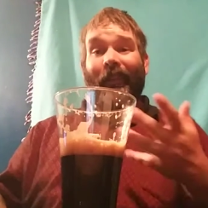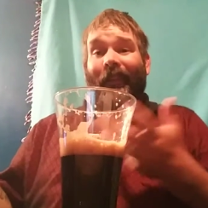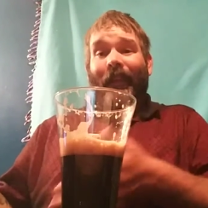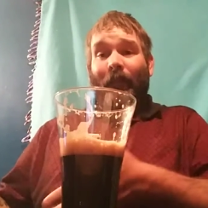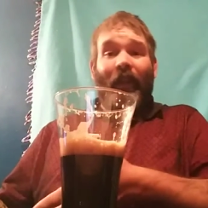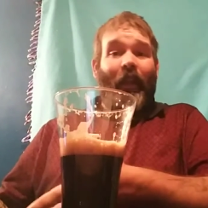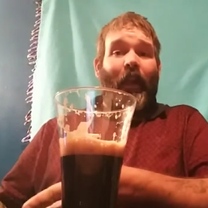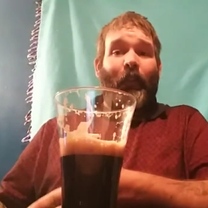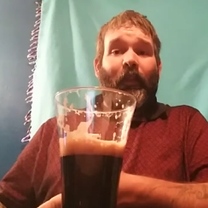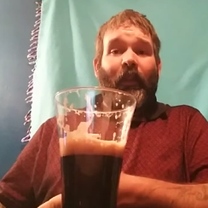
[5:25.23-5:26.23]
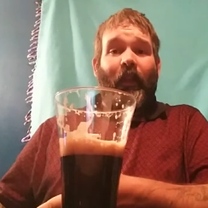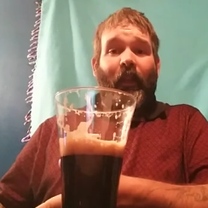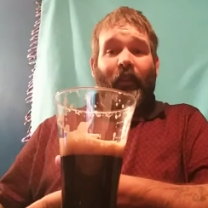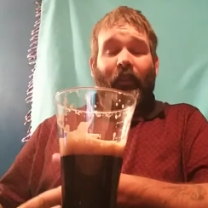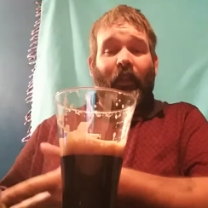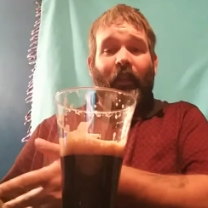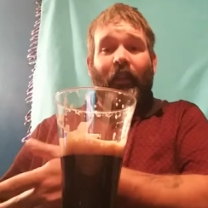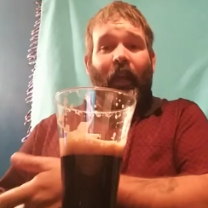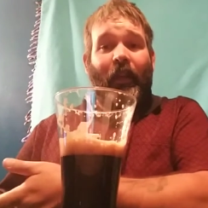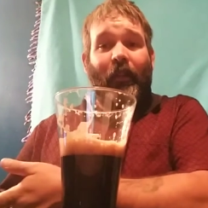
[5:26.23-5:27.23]
90 minute IPA,
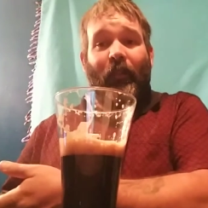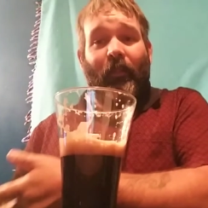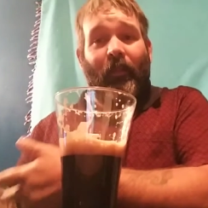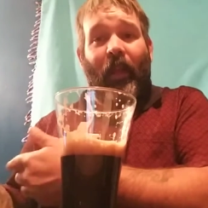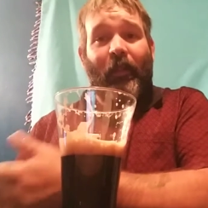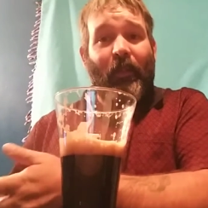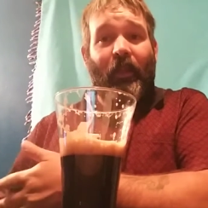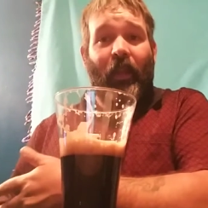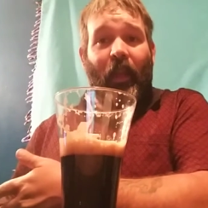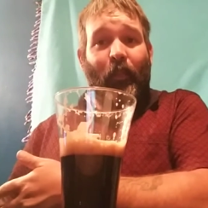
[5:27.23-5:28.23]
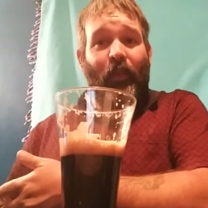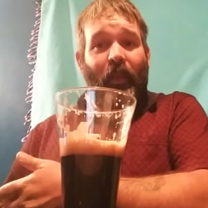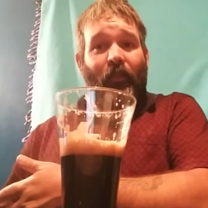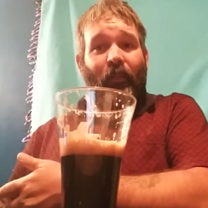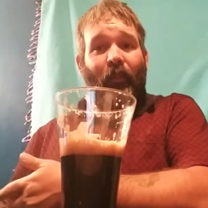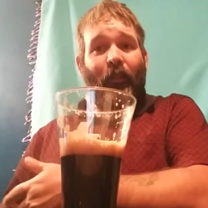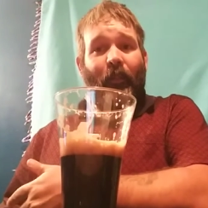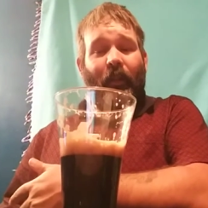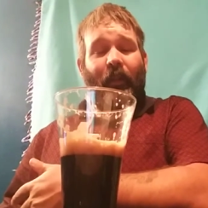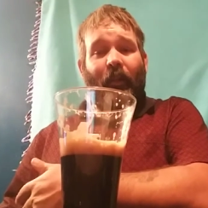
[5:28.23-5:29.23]
uh, 90 minute IPA from uh,